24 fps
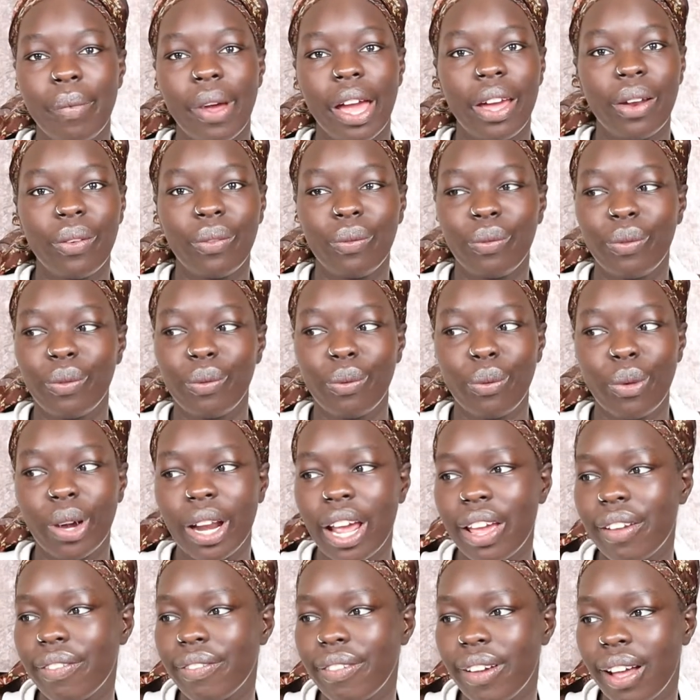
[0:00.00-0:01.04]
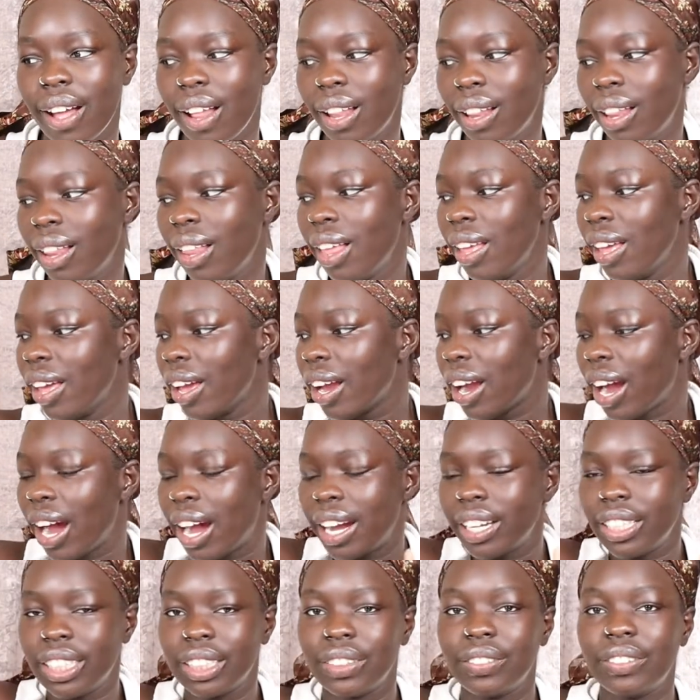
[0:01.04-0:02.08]
and when I fell
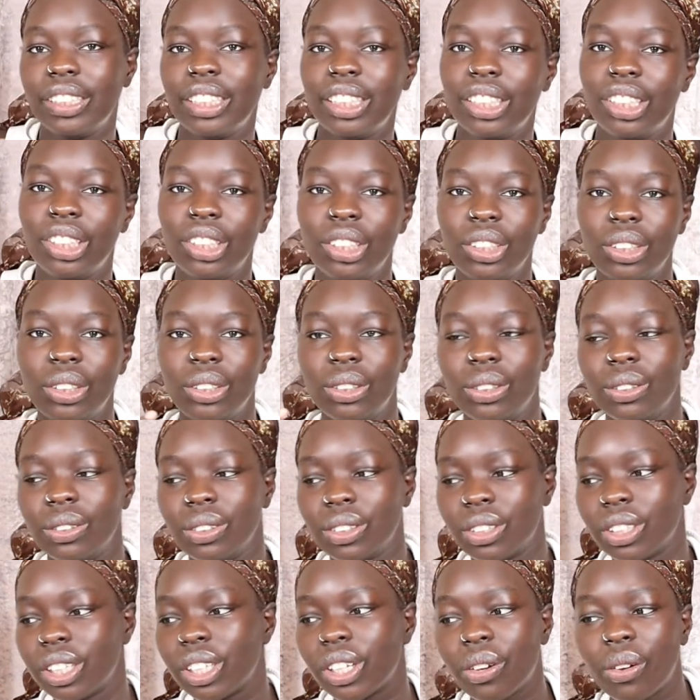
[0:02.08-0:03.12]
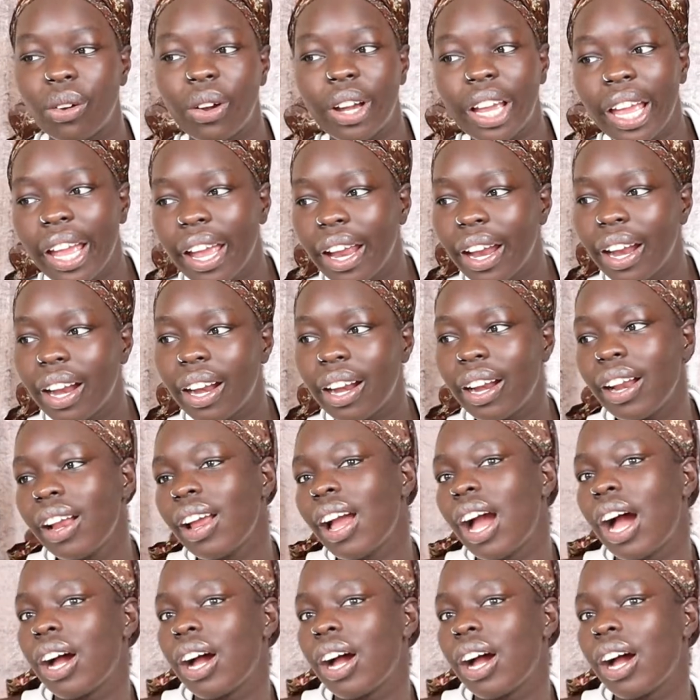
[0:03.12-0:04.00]
kind of into critical care,